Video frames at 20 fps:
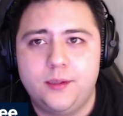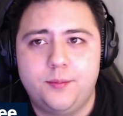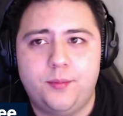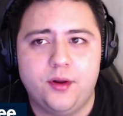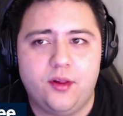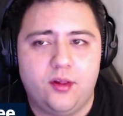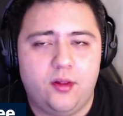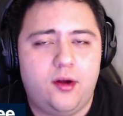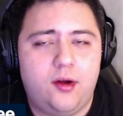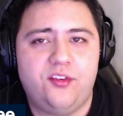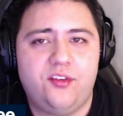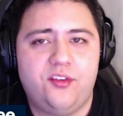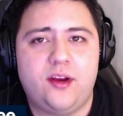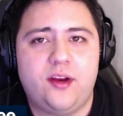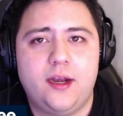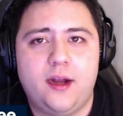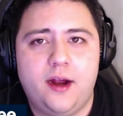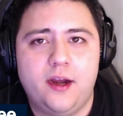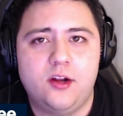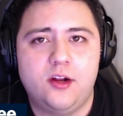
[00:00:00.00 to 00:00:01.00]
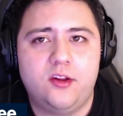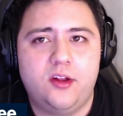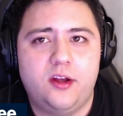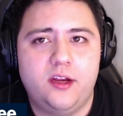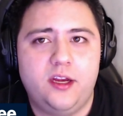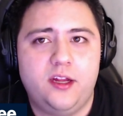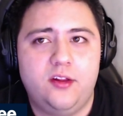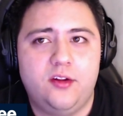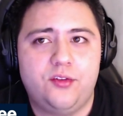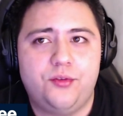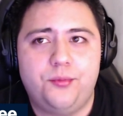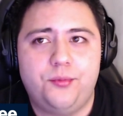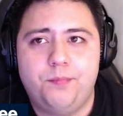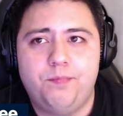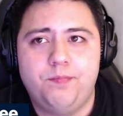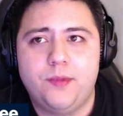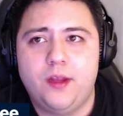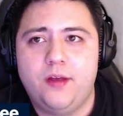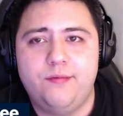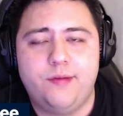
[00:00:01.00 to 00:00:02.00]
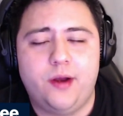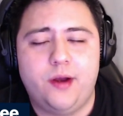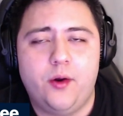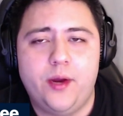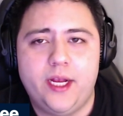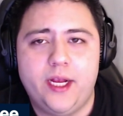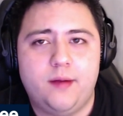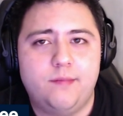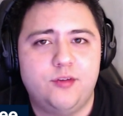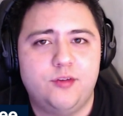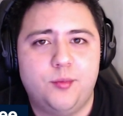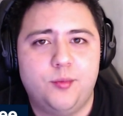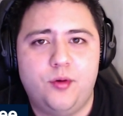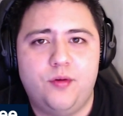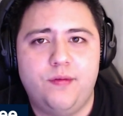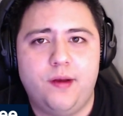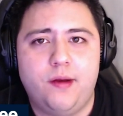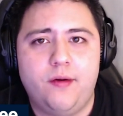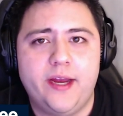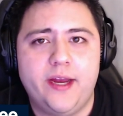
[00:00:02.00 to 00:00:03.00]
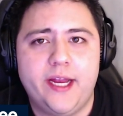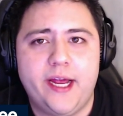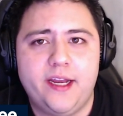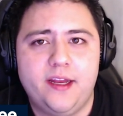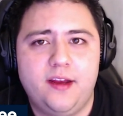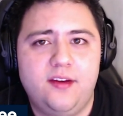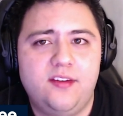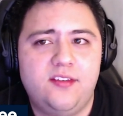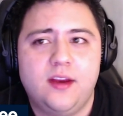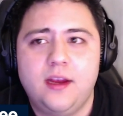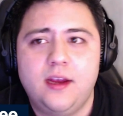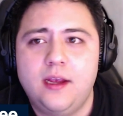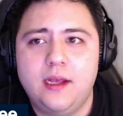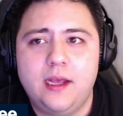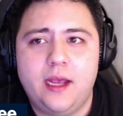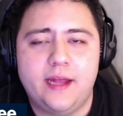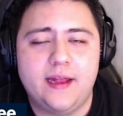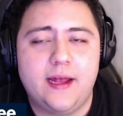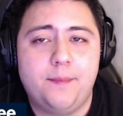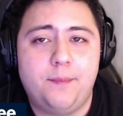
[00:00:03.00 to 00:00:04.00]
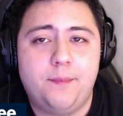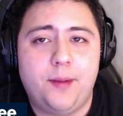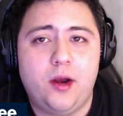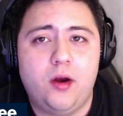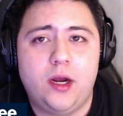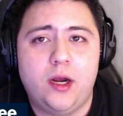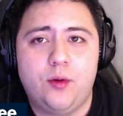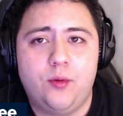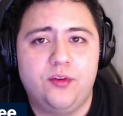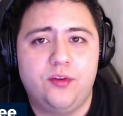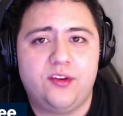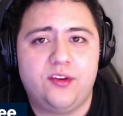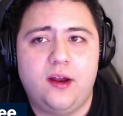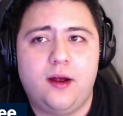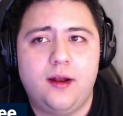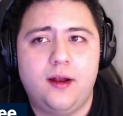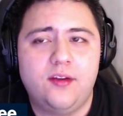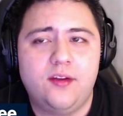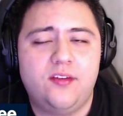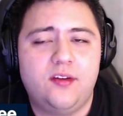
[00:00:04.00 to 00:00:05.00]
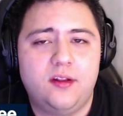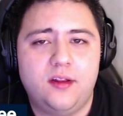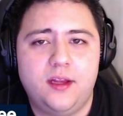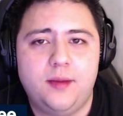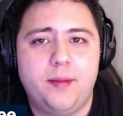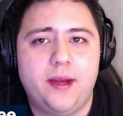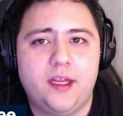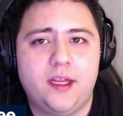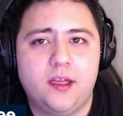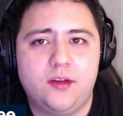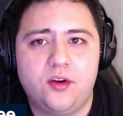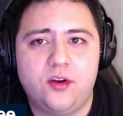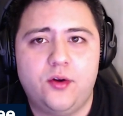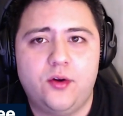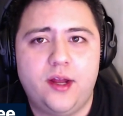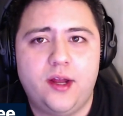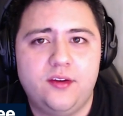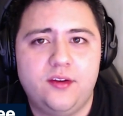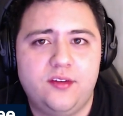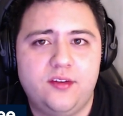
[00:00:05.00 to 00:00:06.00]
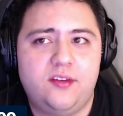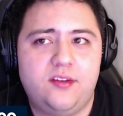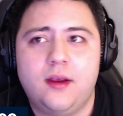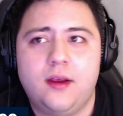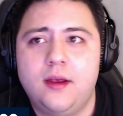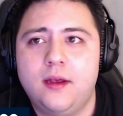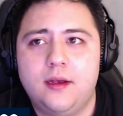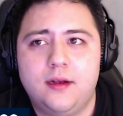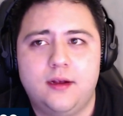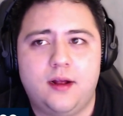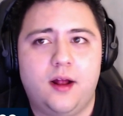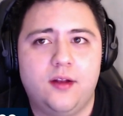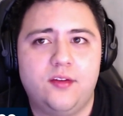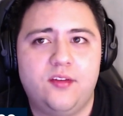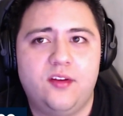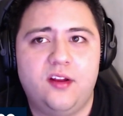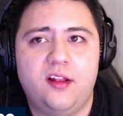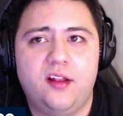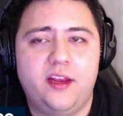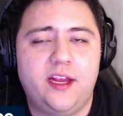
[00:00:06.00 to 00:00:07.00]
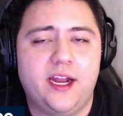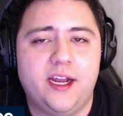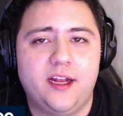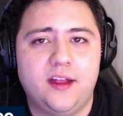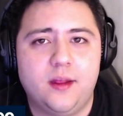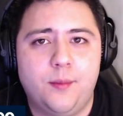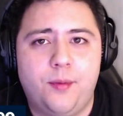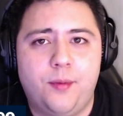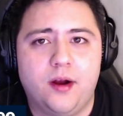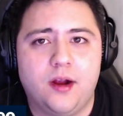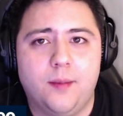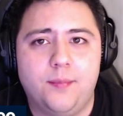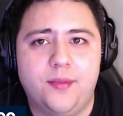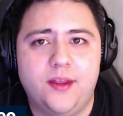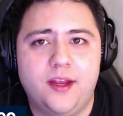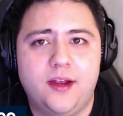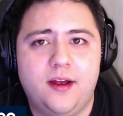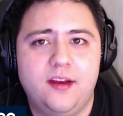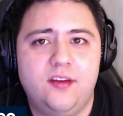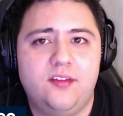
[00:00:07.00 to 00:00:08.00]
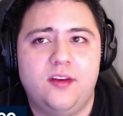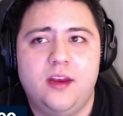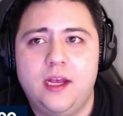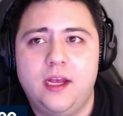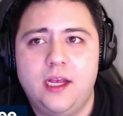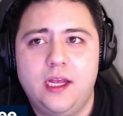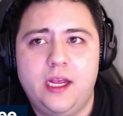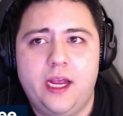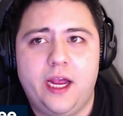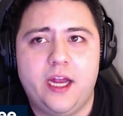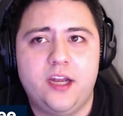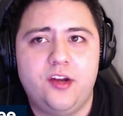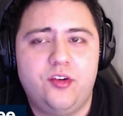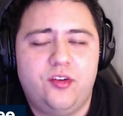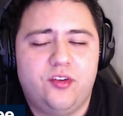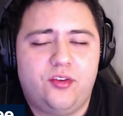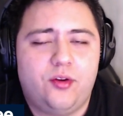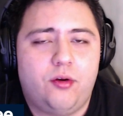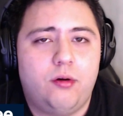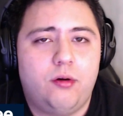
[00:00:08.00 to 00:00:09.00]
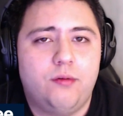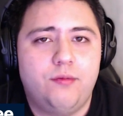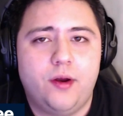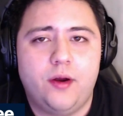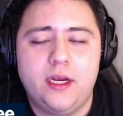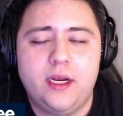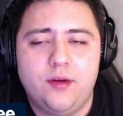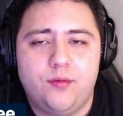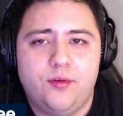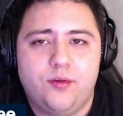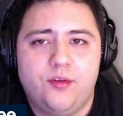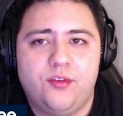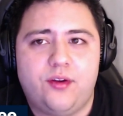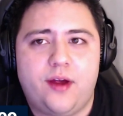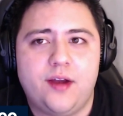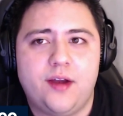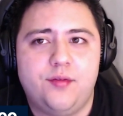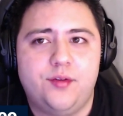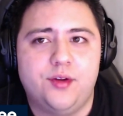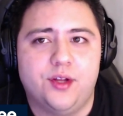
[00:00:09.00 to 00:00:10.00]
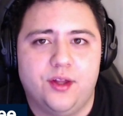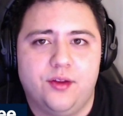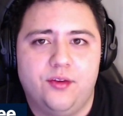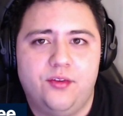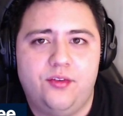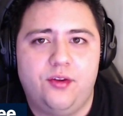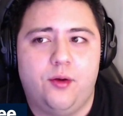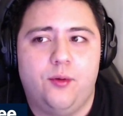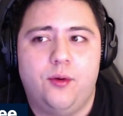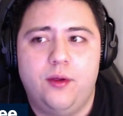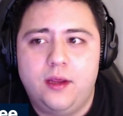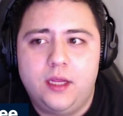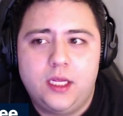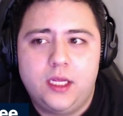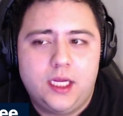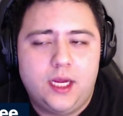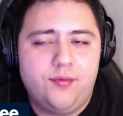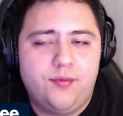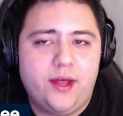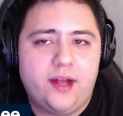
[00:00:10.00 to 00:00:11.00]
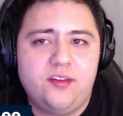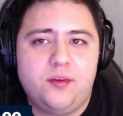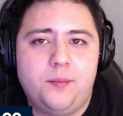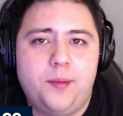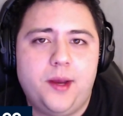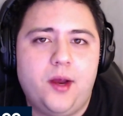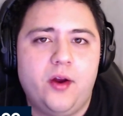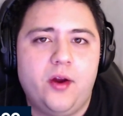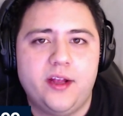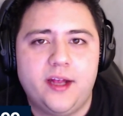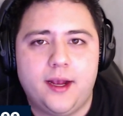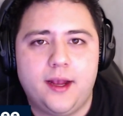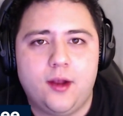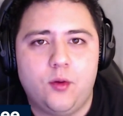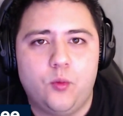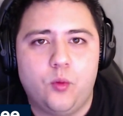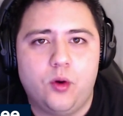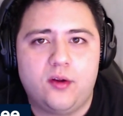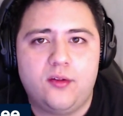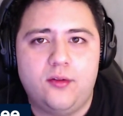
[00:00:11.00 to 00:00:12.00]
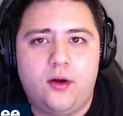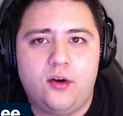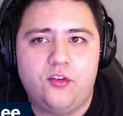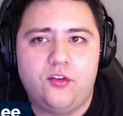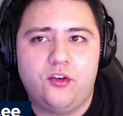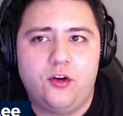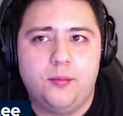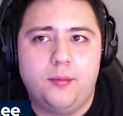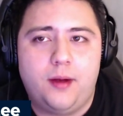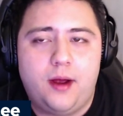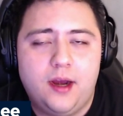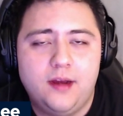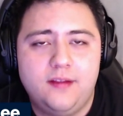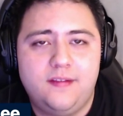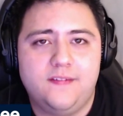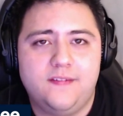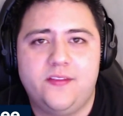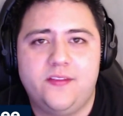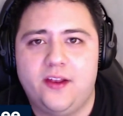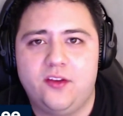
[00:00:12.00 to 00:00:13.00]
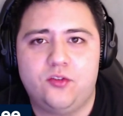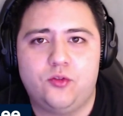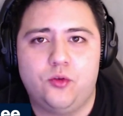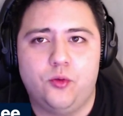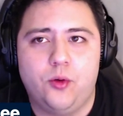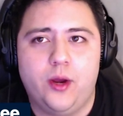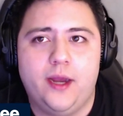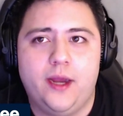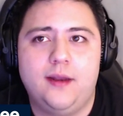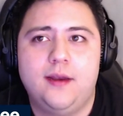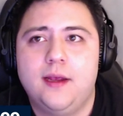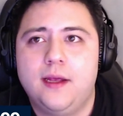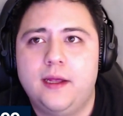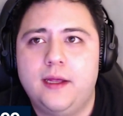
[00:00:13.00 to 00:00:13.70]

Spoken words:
But alongside Heinola, he looked very comfortable, very at ease, and that pairing was constantly making zone exits, constantly getting the puck up the ice, and you just saw a very different side of Dylan. So if that's a pairing that can work long-term, I think that's great.